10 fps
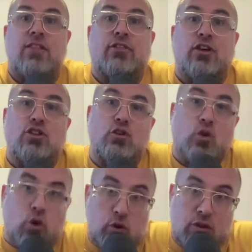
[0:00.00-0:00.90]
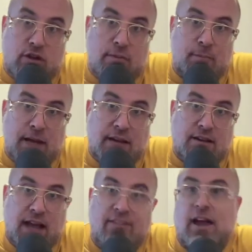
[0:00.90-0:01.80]
that you could
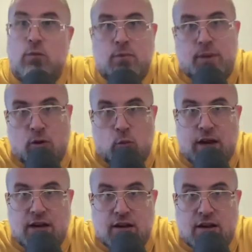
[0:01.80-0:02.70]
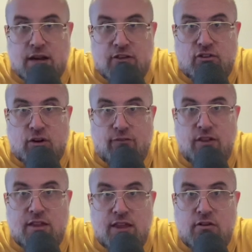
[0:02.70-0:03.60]
submit, and that would be a win condition,
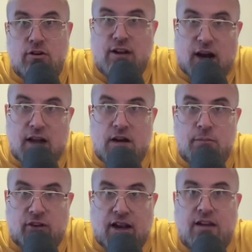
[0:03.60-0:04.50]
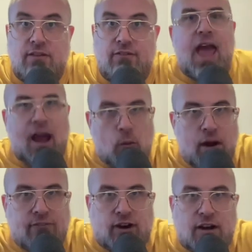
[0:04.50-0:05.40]
obviously, or a target objective.
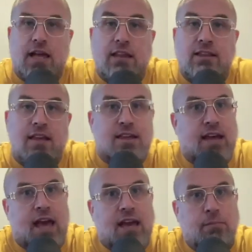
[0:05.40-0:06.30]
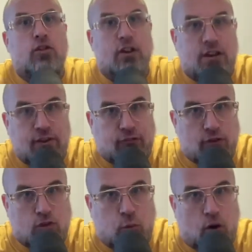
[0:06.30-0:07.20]
However, in this game, the
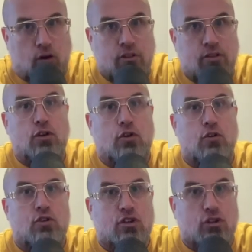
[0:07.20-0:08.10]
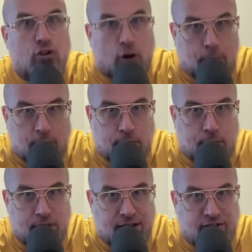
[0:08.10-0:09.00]
difference was you could stop in a
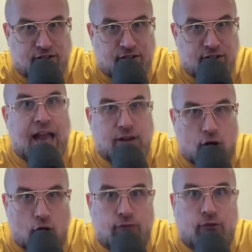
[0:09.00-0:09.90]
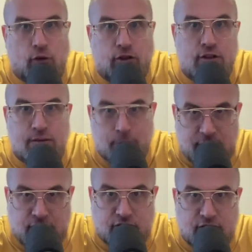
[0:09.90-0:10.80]
position and go for the
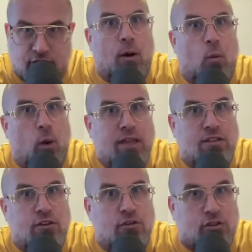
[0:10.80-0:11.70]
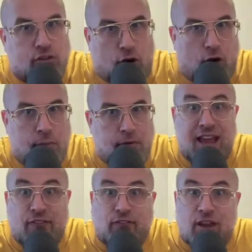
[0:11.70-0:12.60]
submission, but once you
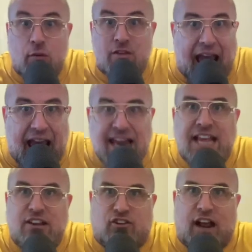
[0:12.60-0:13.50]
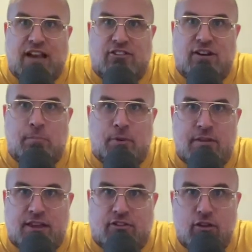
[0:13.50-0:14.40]
stopped, if there was any change in
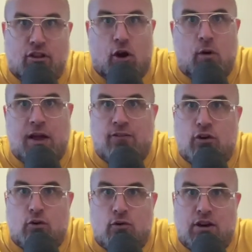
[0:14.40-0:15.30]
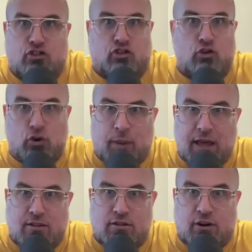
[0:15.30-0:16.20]
position, so if you were in short
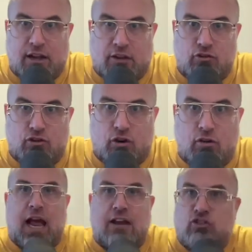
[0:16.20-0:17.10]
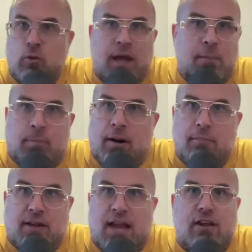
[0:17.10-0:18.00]
base side control and you hip
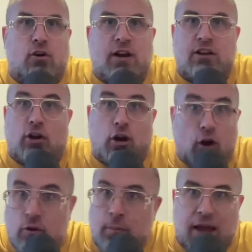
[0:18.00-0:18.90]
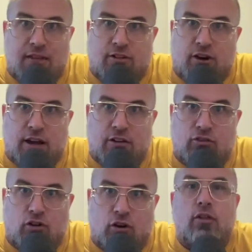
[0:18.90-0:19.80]
bumped and got into long base side
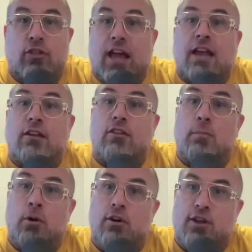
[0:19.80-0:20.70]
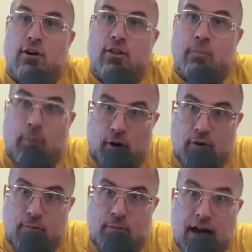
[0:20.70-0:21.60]
control, then the person on the
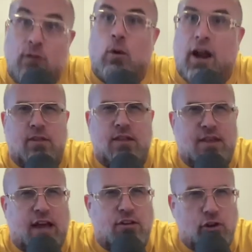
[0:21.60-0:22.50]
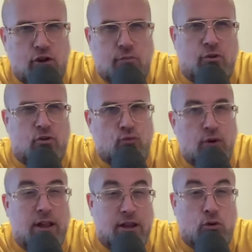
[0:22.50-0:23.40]
bottom had won. This had numerous
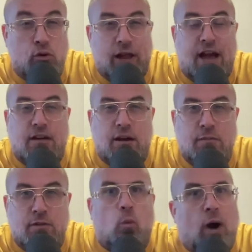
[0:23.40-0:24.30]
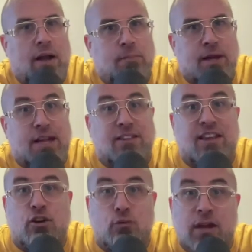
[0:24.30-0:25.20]
really cool outcomes. One being
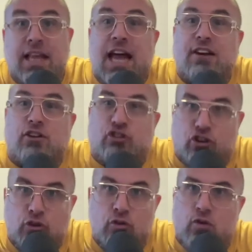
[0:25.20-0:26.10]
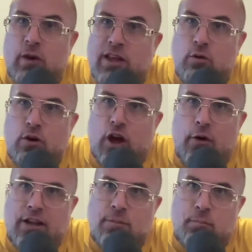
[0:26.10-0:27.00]
that you really had to choose when you were
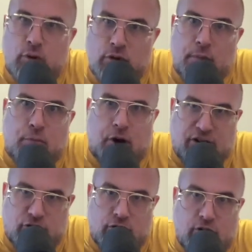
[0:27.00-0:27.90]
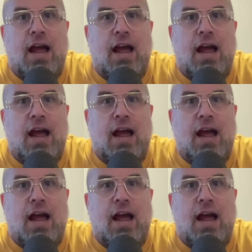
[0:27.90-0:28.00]
going to put the pressure on,